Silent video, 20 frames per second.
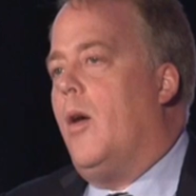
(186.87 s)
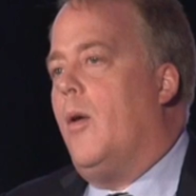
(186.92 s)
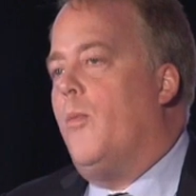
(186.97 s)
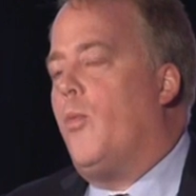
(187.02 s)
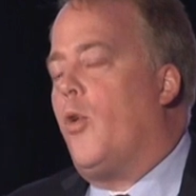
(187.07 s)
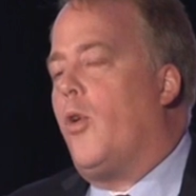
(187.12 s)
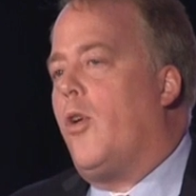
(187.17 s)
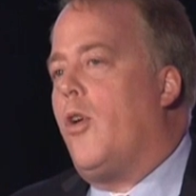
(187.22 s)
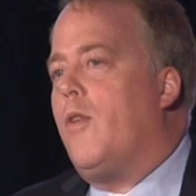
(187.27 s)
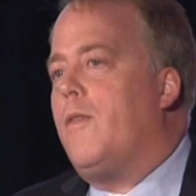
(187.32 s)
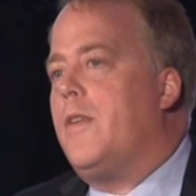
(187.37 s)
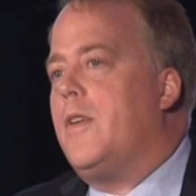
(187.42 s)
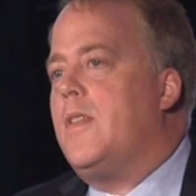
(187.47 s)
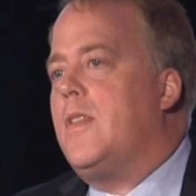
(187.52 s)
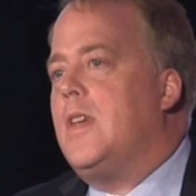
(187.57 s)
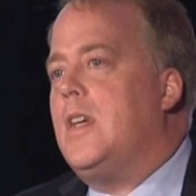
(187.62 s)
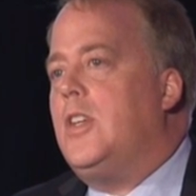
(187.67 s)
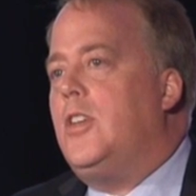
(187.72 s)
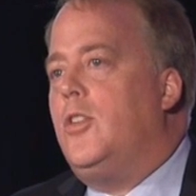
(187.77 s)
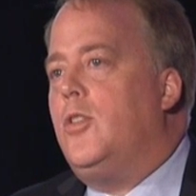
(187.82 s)
Moreover,
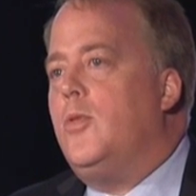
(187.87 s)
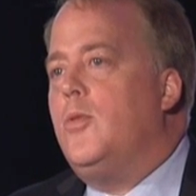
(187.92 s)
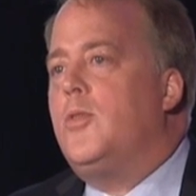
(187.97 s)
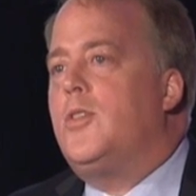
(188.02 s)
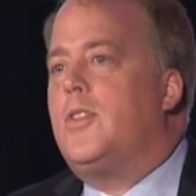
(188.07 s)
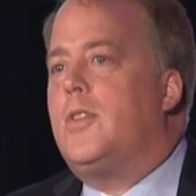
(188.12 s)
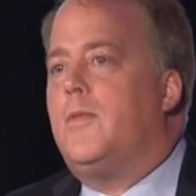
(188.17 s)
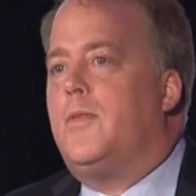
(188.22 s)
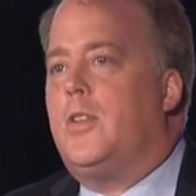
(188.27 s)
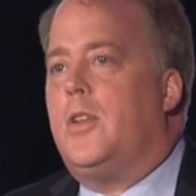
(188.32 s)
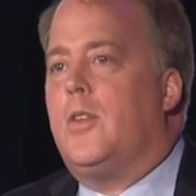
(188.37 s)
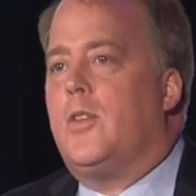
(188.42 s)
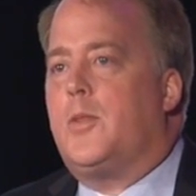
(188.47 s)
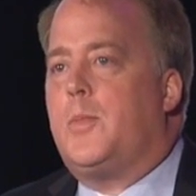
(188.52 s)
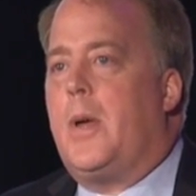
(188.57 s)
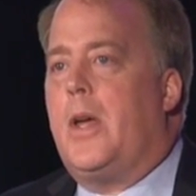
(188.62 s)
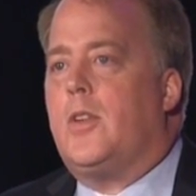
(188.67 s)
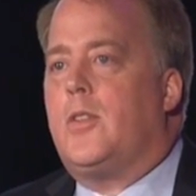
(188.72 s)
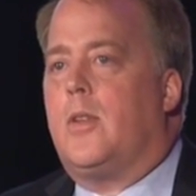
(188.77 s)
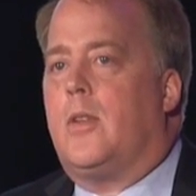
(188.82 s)
the use of
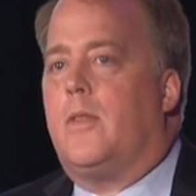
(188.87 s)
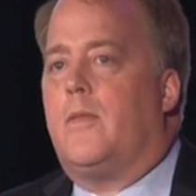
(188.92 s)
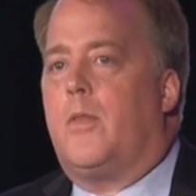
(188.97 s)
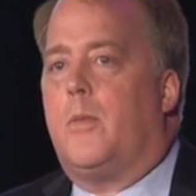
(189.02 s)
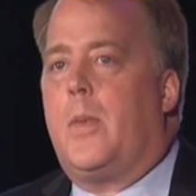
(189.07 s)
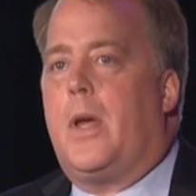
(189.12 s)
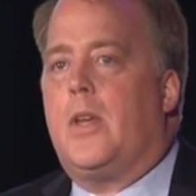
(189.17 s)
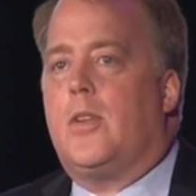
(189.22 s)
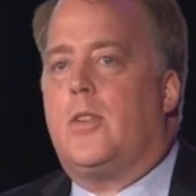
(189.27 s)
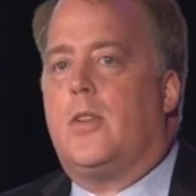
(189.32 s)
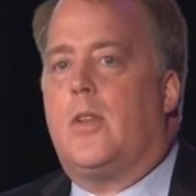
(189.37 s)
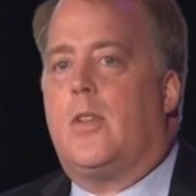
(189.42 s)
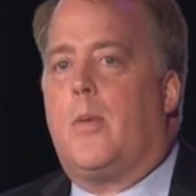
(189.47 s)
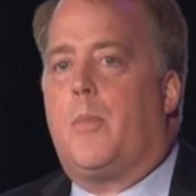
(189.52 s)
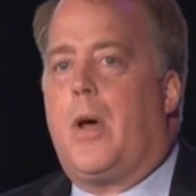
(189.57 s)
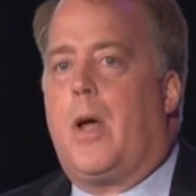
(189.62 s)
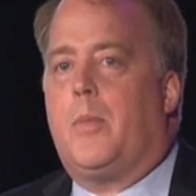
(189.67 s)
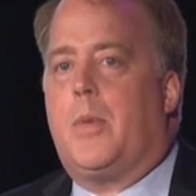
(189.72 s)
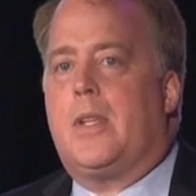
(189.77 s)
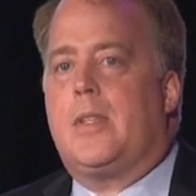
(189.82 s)
geospatial information in the
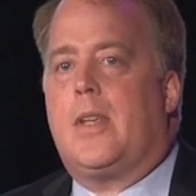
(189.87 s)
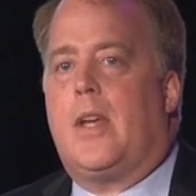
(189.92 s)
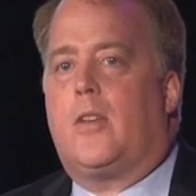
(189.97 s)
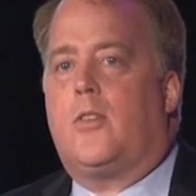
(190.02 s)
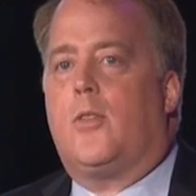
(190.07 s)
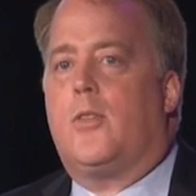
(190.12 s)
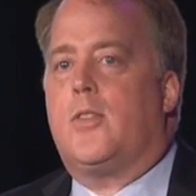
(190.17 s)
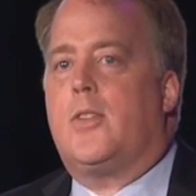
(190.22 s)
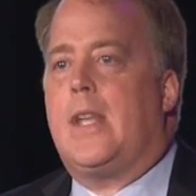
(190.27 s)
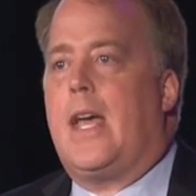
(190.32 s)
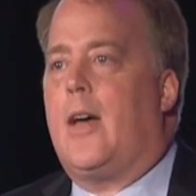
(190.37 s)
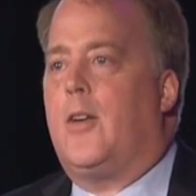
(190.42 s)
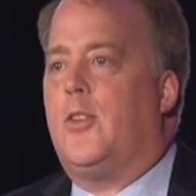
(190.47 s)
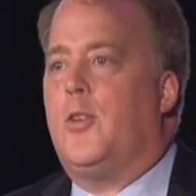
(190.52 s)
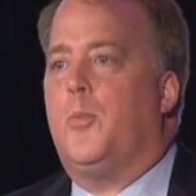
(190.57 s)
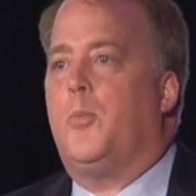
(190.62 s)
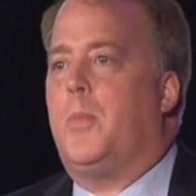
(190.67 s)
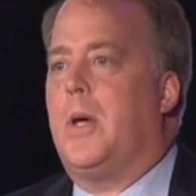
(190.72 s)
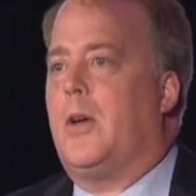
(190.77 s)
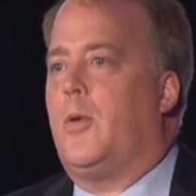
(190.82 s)
public sector is now
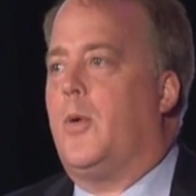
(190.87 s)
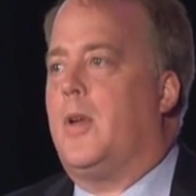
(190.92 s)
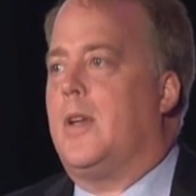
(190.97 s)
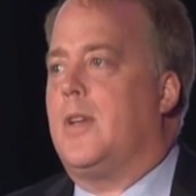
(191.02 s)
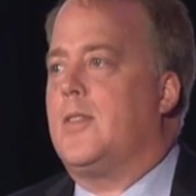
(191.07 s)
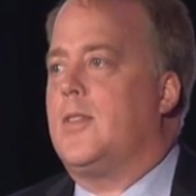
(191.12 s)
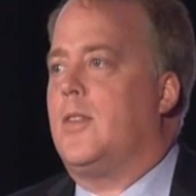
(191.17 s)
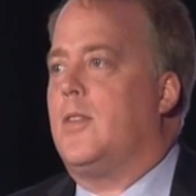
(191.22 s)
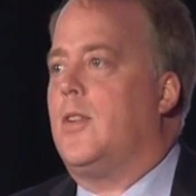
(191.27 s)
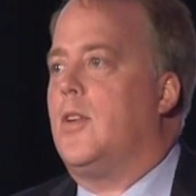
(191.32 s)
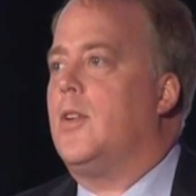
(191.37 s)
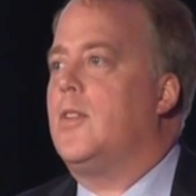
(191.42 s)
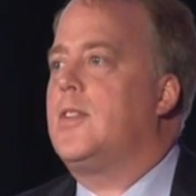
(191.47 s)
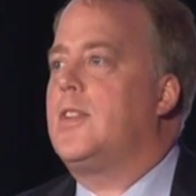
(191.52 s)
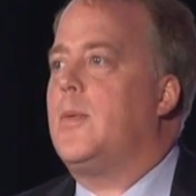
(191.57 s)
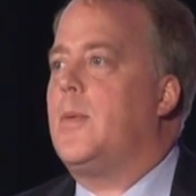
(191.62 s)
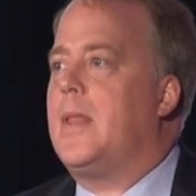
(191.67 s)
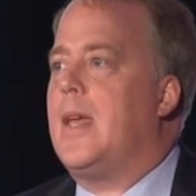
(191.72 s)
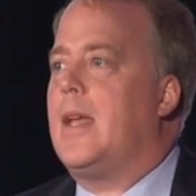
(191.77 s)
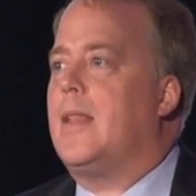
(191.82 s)
ubiquitous. And you heard
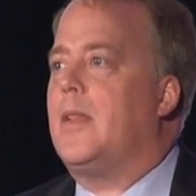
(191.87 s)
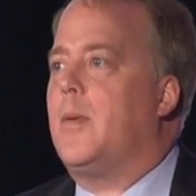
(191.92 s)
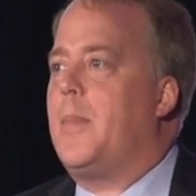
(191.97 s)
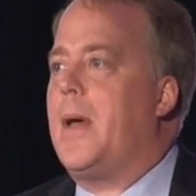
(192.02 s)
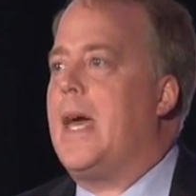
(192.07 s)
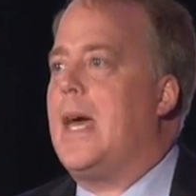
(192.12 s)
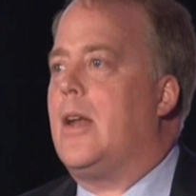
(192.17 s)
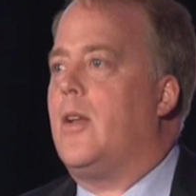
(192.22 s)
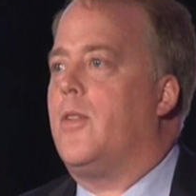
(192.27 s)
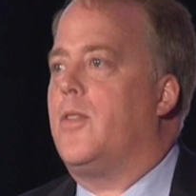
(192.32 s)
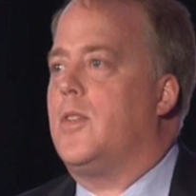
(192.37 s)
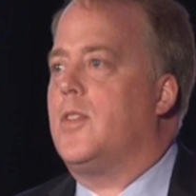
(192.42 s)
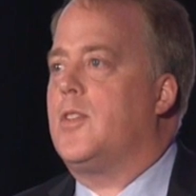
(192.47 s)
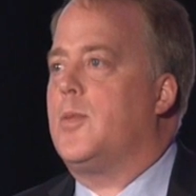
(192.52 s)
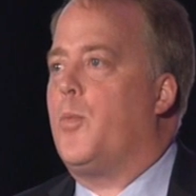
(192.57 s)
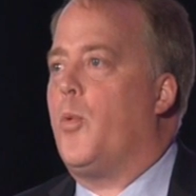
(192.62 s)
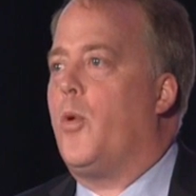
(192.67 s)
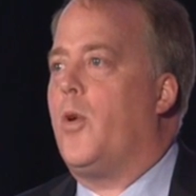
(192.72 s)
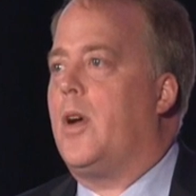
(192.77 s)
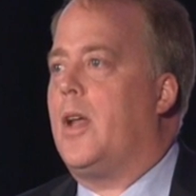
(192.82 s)
some of that in the panel
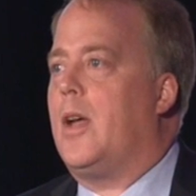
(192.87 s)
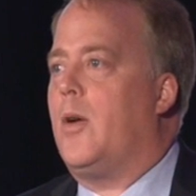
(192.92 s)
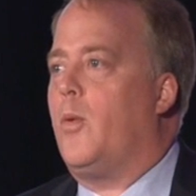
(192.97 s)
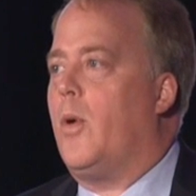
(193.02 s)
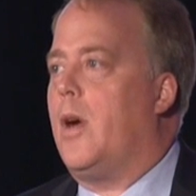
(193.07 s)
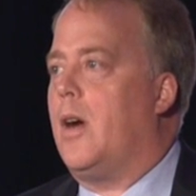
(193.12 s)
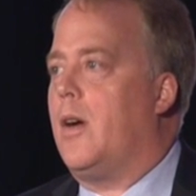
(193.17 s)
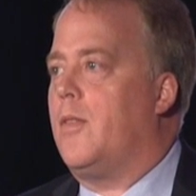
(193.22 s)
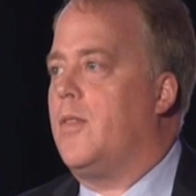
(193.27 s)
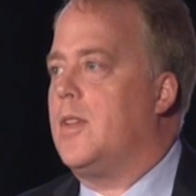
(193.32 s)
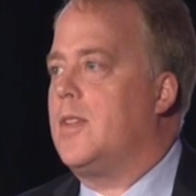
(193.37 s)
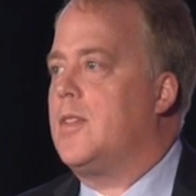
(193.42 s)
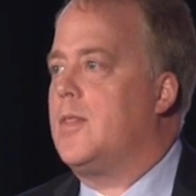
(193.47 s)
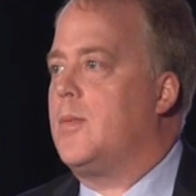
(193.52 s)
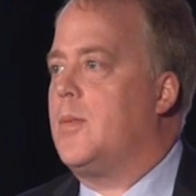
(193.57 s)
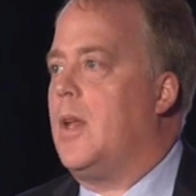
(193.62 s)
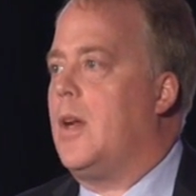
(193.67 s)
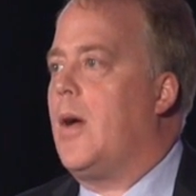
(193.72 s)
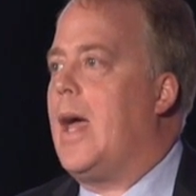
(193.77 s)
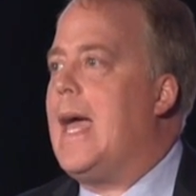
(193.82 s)
this morning where
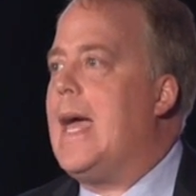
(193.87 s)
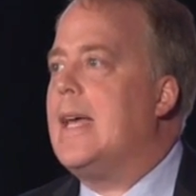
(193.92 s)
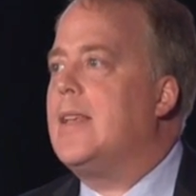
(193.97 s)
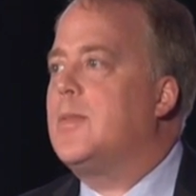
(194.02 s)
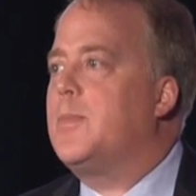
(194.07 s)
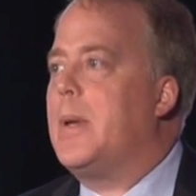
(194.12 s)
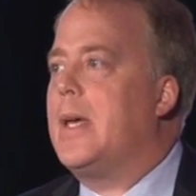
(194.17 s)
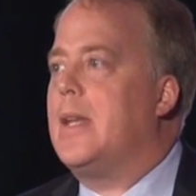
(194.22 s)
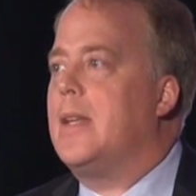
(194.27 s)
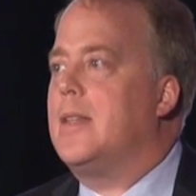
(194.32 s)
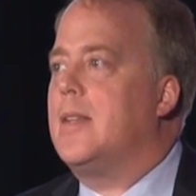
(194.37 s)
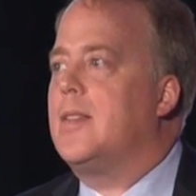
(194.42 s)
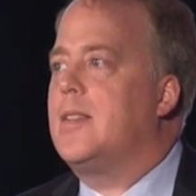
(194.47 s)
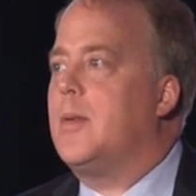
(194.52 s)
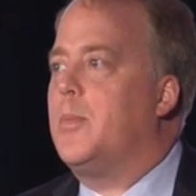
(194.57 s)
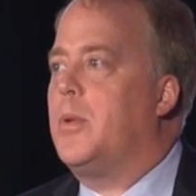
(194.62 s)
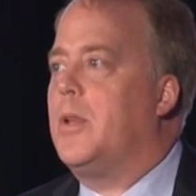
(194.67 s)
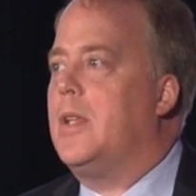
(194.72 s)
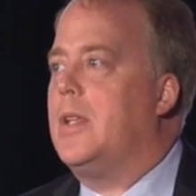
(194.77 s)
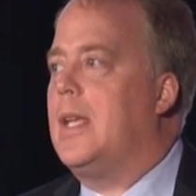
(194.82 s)
this you know, has been a
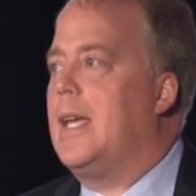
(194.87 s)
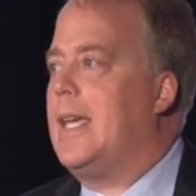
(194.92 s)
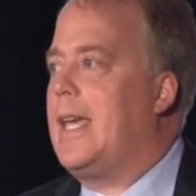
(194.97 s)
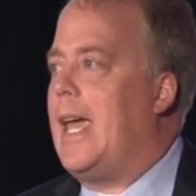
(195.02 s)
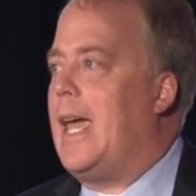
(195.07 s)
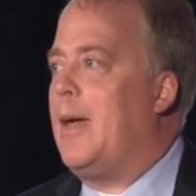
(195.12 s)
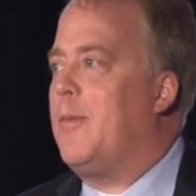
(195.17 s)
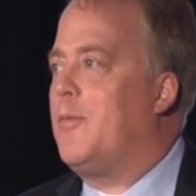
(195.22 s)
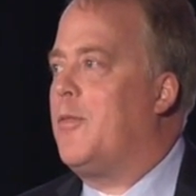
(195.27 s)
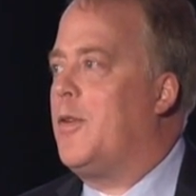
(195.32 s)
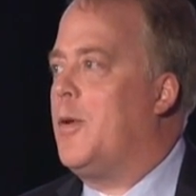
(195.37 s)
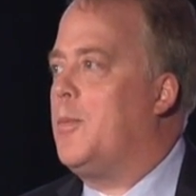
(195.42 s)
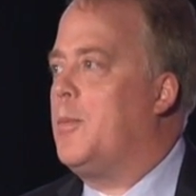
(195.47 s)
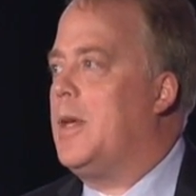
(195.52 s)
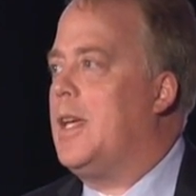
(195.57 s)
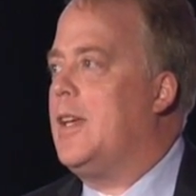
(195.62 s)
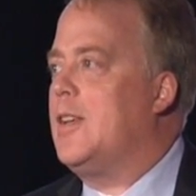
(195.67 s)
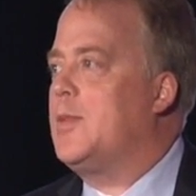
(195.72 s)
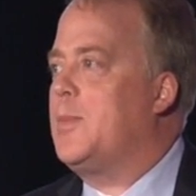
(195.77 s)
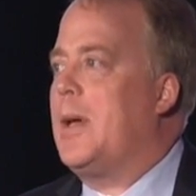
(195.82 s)
discipline that came from
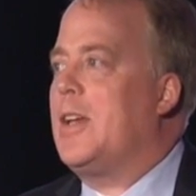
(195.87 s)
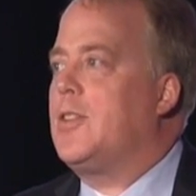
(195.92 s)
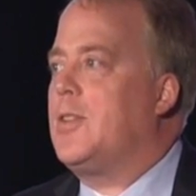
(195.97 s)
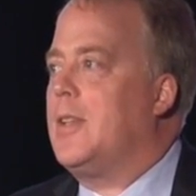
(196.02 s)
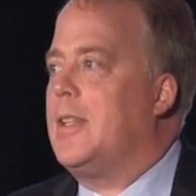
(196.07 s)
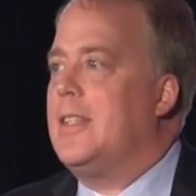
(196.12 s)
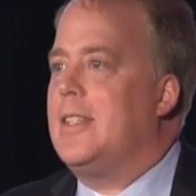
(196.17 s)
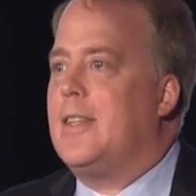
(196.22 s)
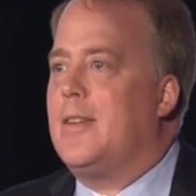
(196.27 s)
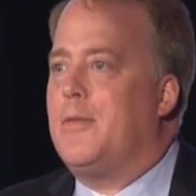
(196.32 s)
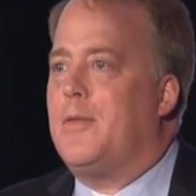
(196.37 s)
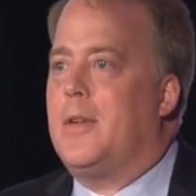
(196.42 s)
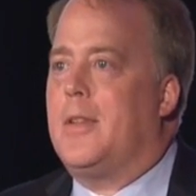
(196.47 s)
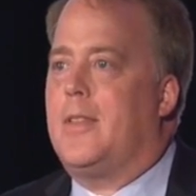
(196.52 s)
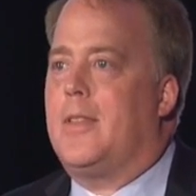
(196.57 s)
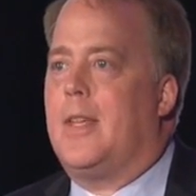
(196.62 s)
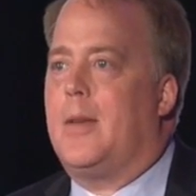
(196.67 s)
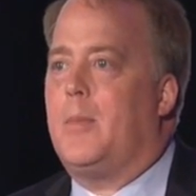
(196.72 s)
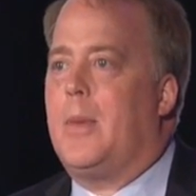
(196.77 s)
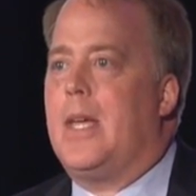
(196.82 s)
being special and
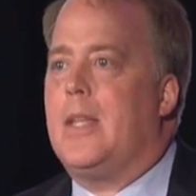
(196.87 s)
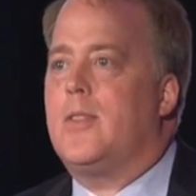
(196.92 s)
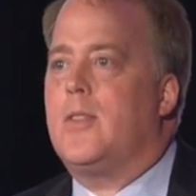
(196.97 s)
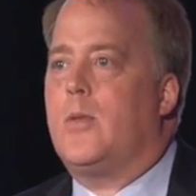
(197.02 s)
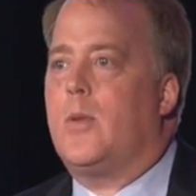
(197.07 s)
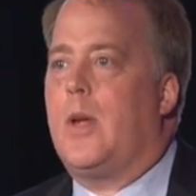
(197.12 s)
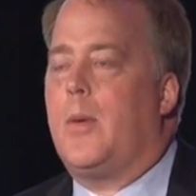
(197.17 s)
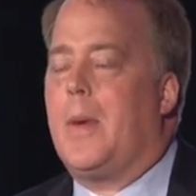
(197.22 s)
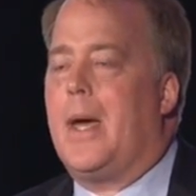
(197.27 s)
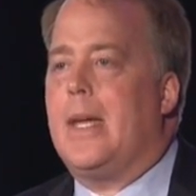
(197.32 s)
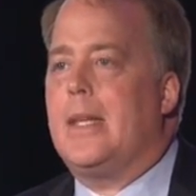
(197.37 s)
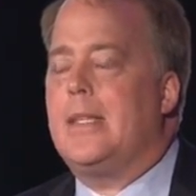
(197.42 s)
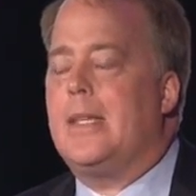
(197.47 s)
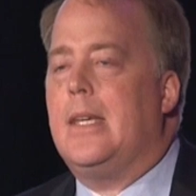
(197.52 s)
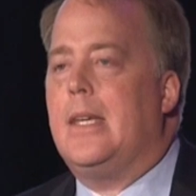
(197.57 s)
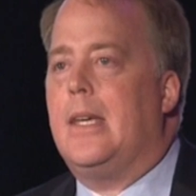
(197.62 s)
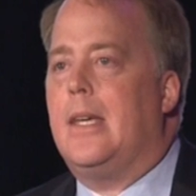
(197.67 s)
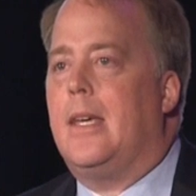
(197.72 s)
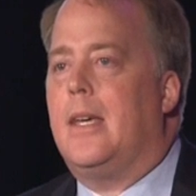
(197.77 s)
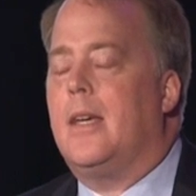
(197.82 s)
different than mainstream
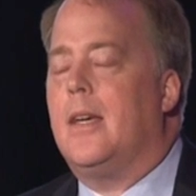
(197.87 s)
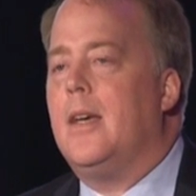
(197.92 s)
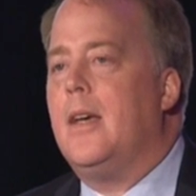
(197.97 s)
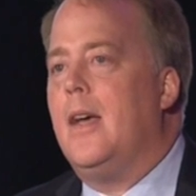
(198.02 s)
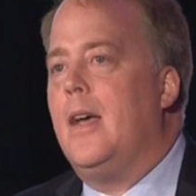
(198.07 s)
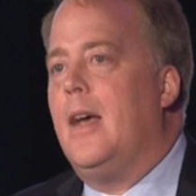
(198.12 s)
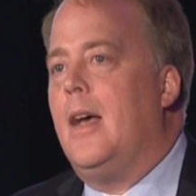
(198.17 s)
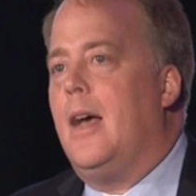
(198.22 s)
IT.